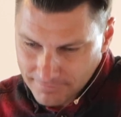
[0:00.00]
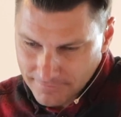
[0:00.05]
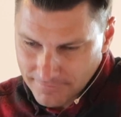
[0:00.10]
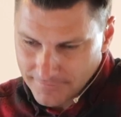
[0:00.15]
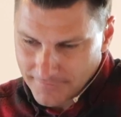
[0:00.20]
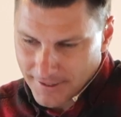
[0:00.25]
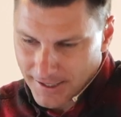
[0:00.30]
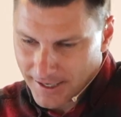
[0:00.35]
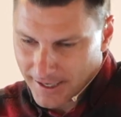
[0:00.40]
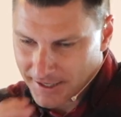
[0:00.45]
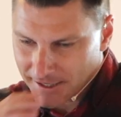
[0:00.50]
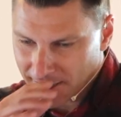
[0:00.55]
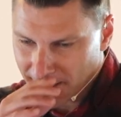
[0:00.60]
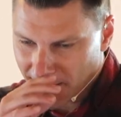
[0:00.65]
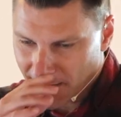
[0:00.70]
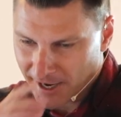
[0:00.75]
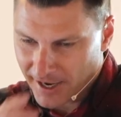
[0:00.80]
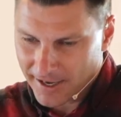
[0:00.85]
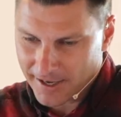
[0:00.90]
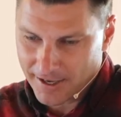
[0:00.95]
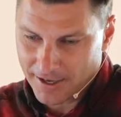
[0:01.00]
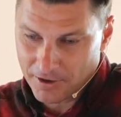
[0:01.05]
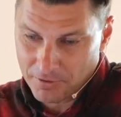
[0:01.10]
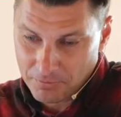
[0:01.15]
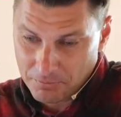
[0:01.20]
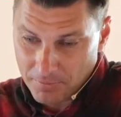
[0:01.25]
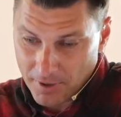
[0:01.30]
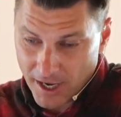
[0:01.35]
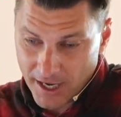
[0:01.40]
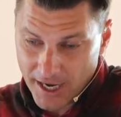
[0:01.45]
and I, and I, and,
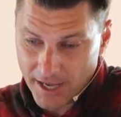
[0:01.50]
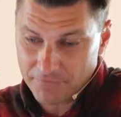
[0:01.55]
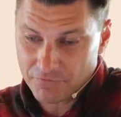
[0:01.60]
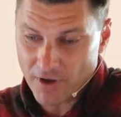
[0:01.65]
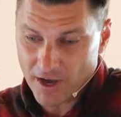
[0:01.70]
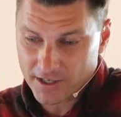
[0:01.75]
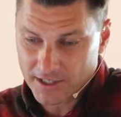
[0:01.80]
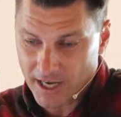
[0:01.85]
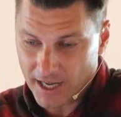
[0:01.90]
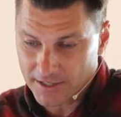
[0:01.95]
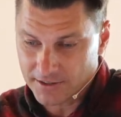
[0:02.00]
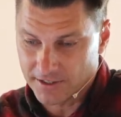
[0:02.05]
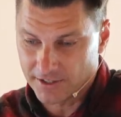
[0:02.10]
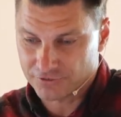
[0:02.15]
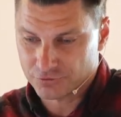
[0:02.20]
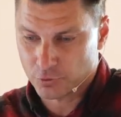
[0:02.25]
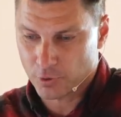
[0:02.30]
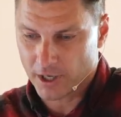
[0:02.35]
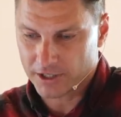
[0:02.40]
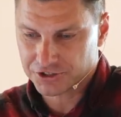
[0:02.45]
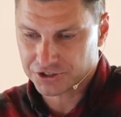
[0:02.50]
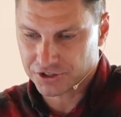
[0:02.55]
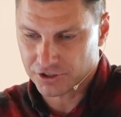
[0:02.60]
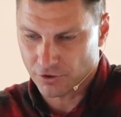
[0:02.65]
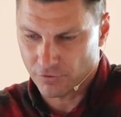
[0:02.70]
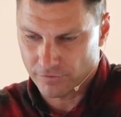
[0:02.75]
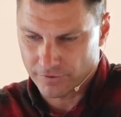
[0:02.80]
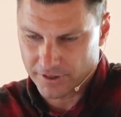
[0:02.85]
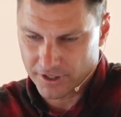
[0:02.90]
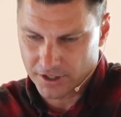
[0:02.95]
and I've gotten this question
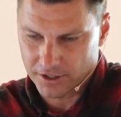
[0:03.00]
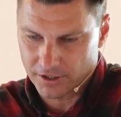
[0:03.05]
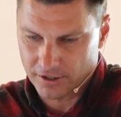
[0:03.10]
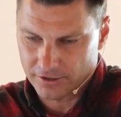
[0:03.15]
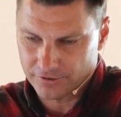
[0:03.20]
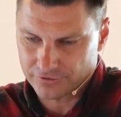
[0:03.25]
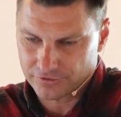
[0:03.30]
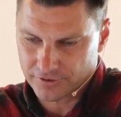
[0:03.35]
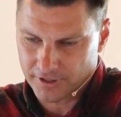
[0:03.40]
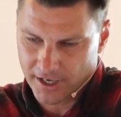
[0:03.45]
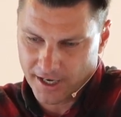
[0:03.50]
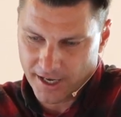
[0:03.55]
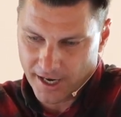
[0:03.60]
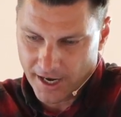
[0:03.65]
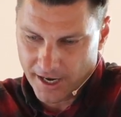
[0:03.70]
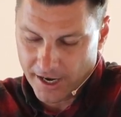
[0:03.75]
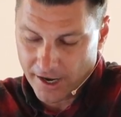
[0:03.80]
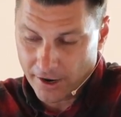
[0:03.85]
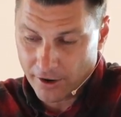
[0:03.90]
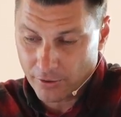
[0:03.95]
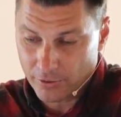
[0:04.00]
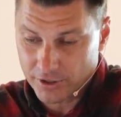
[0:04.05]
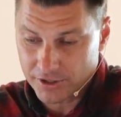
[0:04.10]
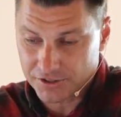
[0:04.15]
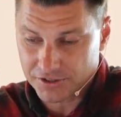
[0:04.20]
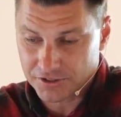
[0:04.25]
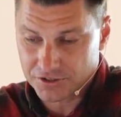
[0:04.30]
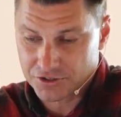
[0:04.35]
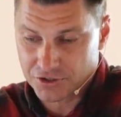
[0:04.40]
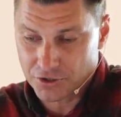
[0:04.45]
over the years, and I, and I always,
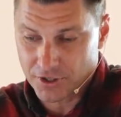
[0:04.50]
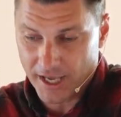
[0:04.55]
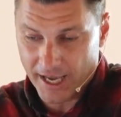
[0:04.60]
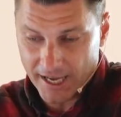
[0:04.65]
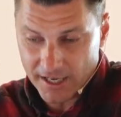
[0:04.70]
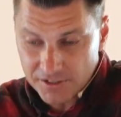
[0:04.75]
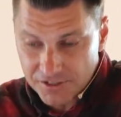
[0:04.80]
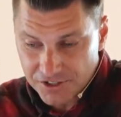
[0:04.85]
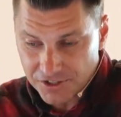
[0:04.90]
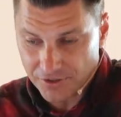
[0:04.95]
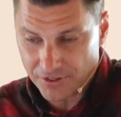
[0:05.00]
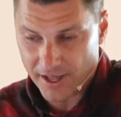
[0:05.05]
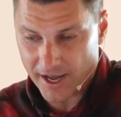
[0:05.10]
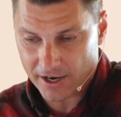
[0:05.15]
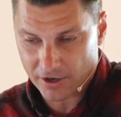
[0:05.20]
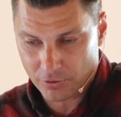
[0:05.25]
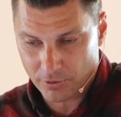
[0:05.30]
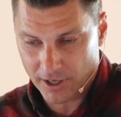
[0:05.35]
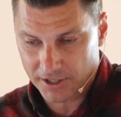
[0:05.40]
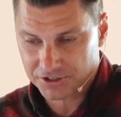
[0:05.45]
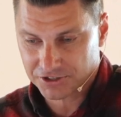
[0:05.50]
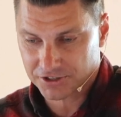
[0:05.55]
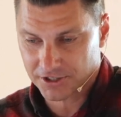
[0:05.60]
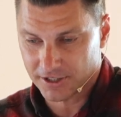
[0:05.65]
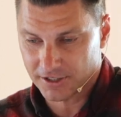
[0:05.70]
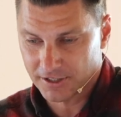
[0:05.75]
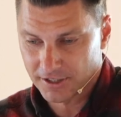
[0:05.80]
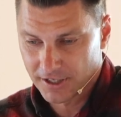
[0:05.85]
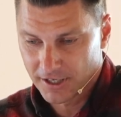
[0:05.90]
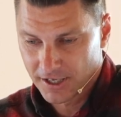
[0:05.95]
to answer that question,
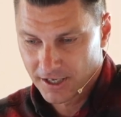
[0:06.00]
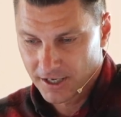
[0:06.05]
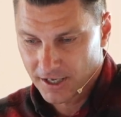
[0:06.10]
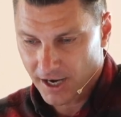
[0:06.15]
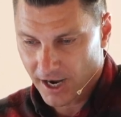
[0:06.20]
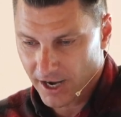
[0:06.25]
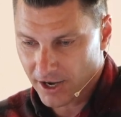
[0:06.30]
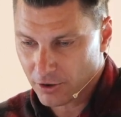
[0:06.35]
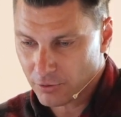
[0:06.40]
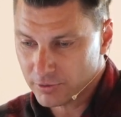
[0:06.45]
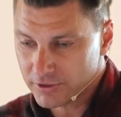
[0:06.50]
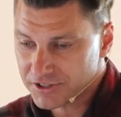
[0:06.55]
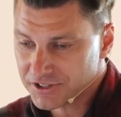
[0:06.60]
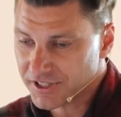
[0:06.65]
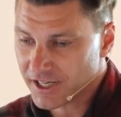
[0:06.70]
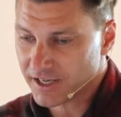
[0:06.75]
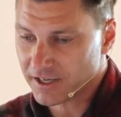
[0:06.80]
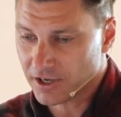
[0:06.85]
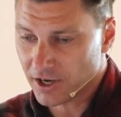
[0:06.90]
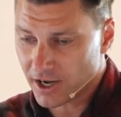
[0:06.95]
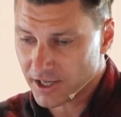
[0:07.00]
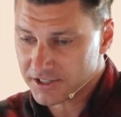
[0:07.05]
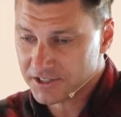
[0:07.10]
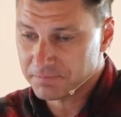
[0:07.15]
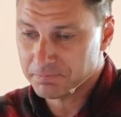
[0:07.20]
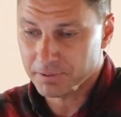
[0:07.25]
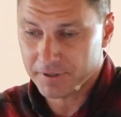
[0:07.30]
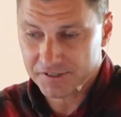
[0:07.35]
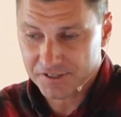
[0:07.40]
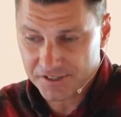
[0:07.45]
I always say God's
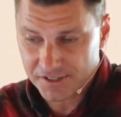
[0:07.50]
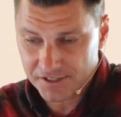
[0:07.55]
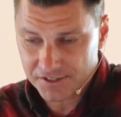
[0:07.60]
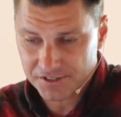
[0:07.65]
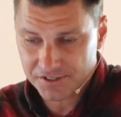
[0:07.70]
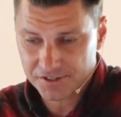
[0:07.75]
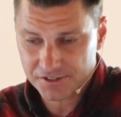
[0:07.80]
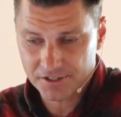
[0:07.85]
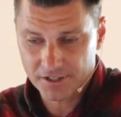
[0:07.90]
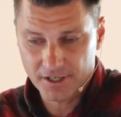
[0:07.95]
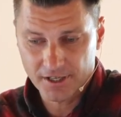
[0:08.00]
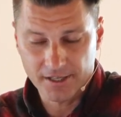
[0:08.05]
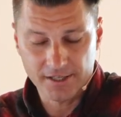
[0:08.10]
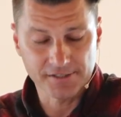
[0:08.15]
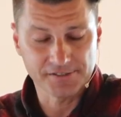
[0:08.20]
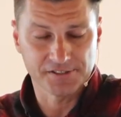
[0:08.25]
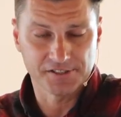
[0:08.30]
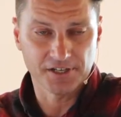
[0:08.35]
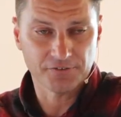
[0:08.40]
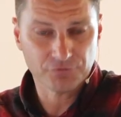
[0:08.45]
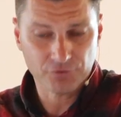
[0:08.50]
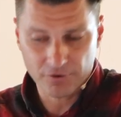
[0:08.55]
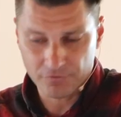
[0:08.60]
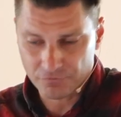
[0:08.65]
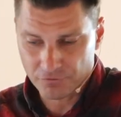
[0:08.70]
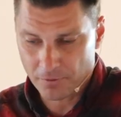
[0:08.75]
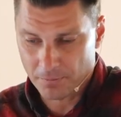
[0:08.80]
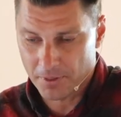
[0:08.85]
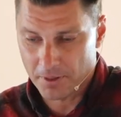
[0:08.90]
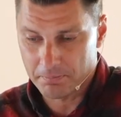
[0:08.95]
business is different
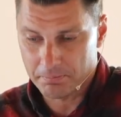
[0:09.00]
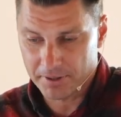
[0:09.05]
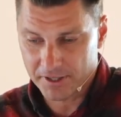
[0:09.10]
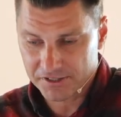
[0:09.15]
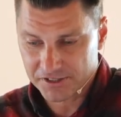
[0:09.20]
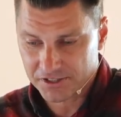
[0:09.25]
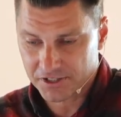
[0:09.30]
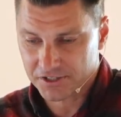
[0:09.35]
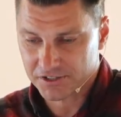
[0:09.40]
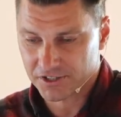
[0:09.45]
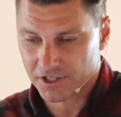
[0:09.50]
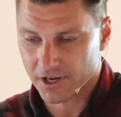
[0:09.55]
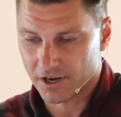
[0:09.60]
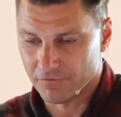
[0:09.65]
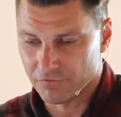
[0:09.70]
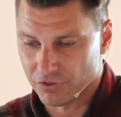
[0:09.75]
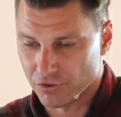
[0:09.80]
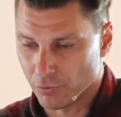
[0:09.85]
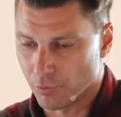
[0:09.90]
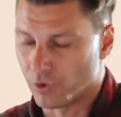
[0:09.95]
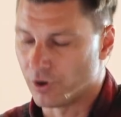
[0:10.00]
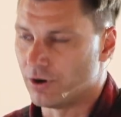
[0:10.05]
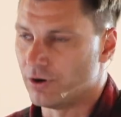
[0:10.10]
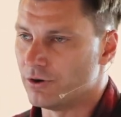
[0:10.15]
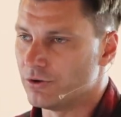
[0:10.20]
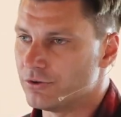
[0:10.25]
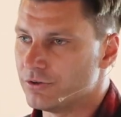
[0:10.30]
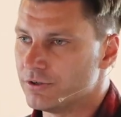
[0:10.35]
from the business of the world.